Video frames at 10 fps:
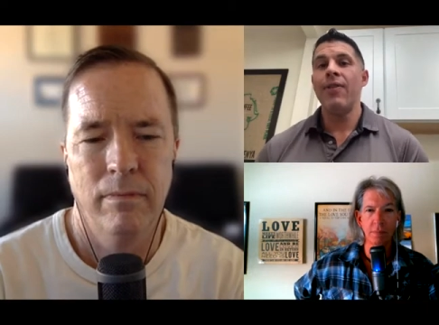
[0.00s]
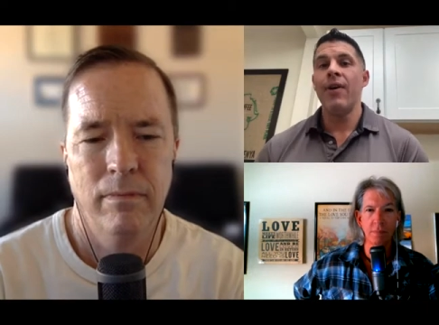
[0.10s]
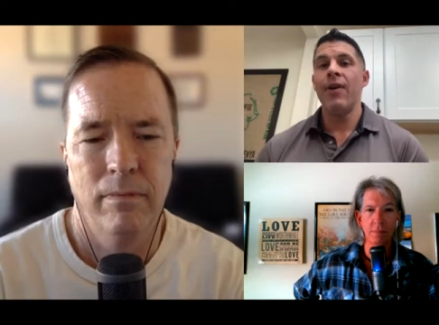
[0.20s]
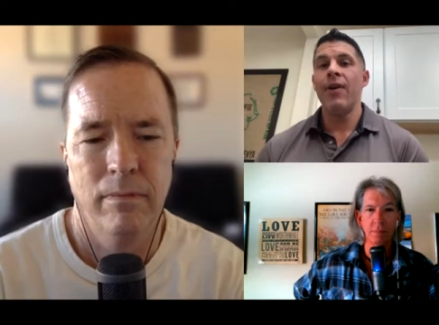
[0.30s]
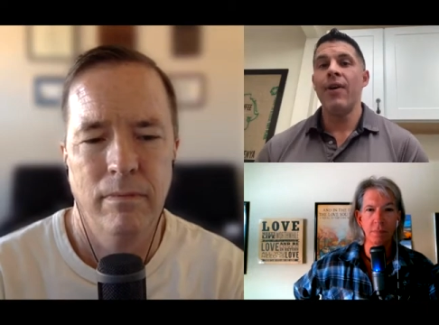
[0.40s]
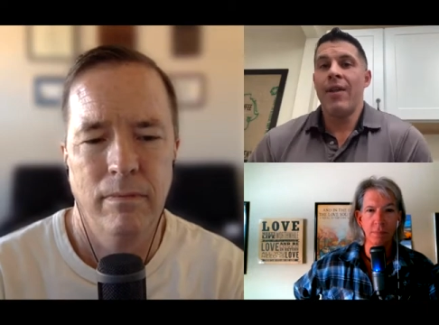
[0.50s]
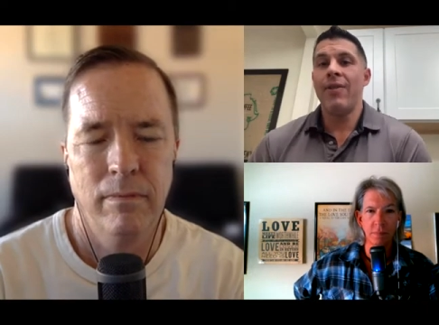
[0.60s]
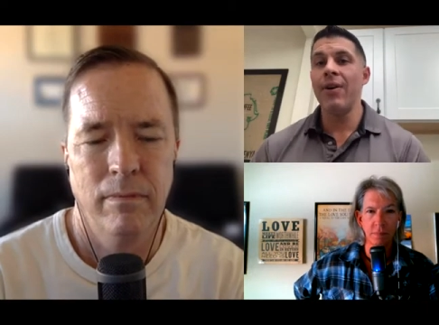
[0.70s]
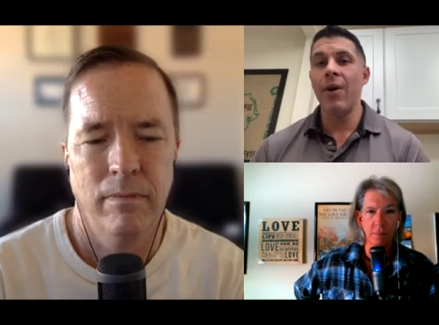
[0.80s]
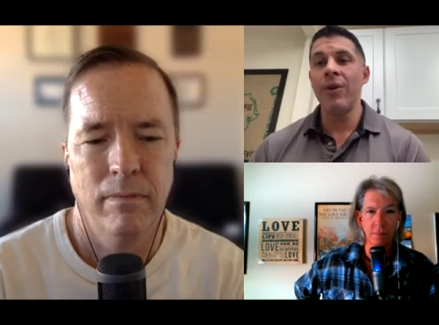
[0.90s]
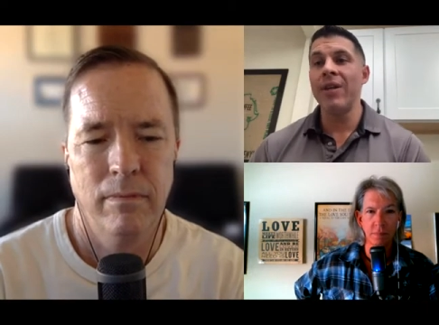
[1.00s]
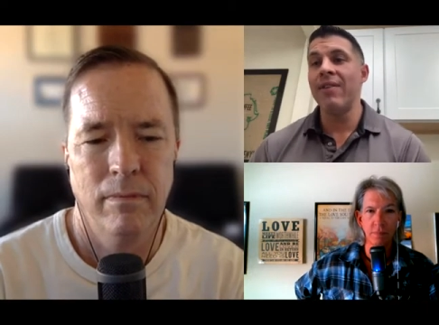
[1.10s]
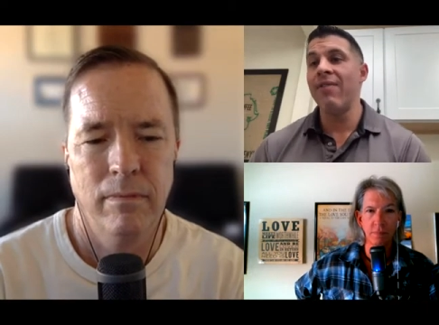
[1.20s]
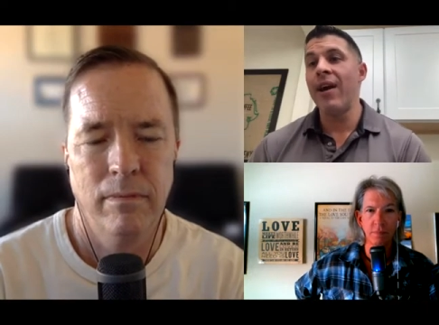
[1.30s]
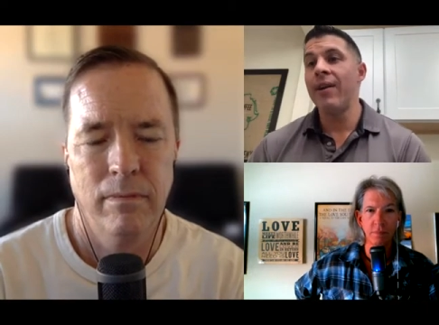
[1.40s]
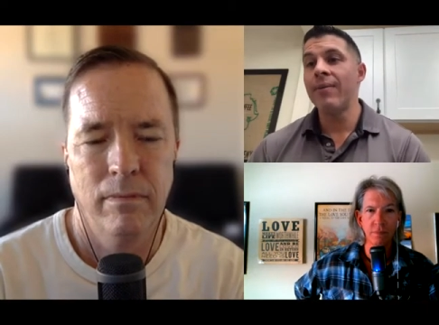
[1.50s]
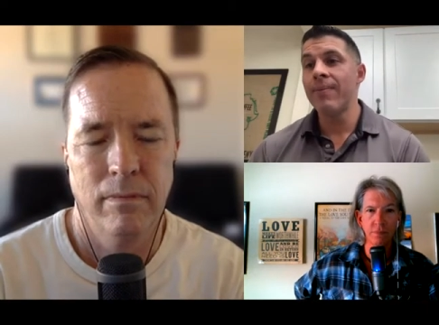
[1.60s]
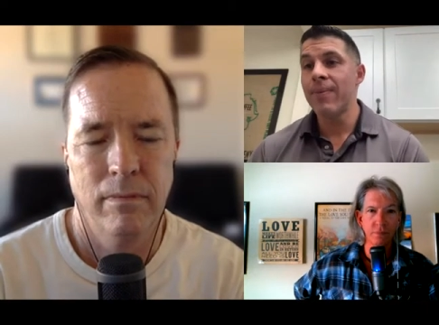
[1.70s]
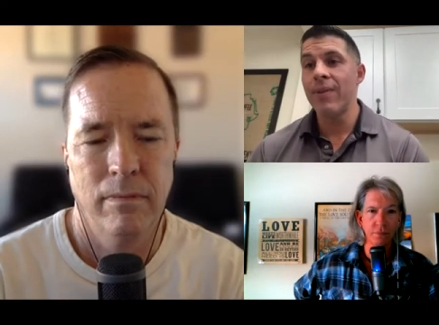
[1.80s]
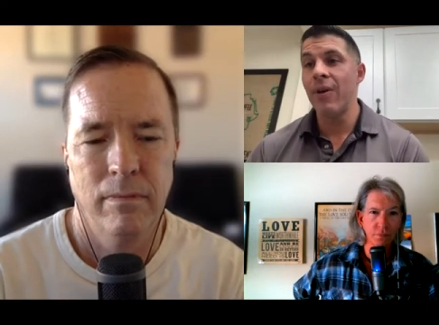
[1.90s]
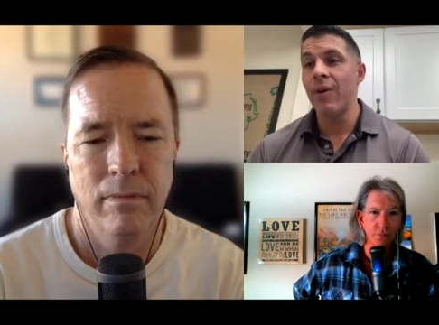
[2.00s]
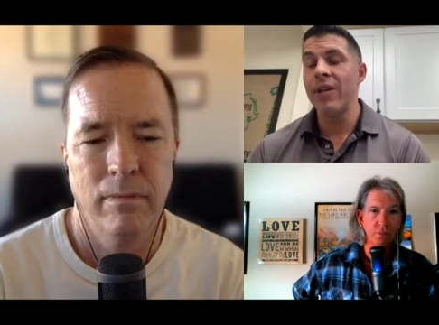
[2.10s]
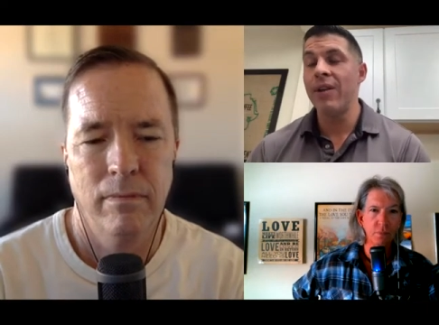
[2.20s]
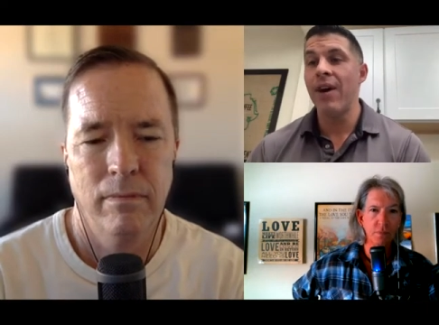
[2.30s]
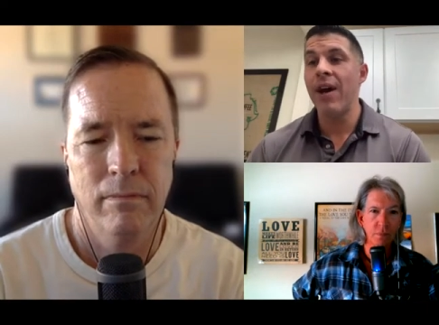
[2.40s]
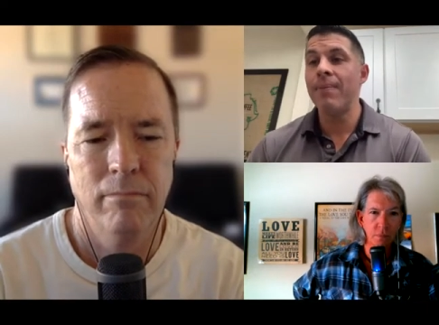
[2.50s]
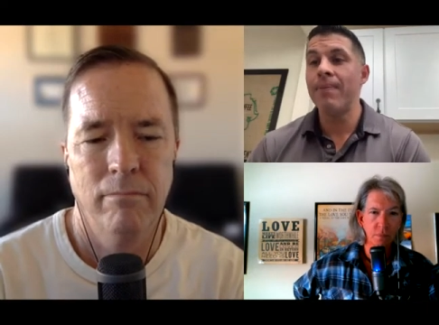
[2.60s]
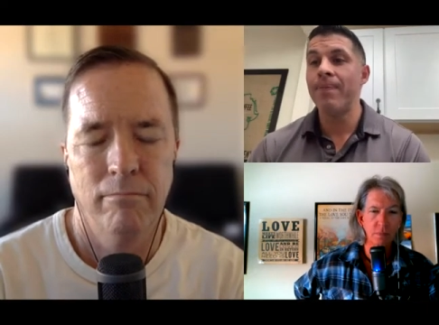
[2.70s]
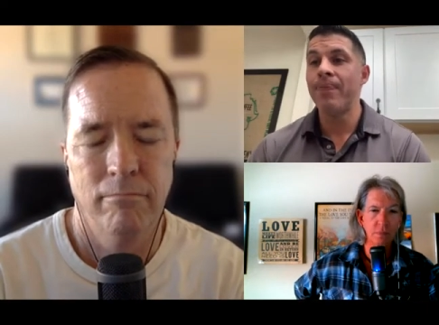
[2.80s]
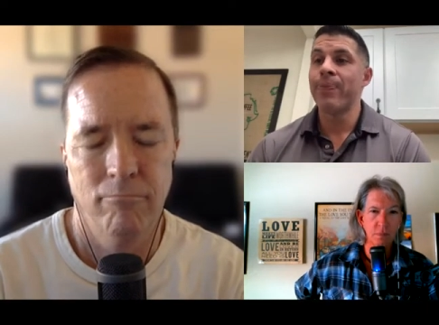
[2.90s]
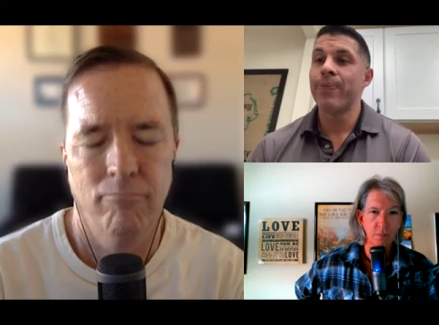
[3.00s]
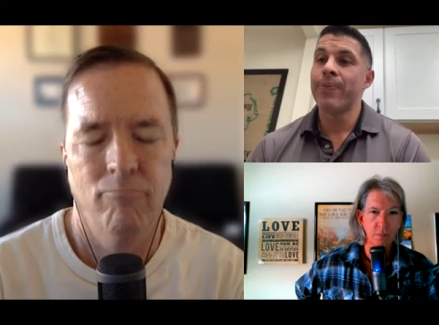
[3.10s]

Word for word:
Speaker 1: And they're they're only divine. They're only divine.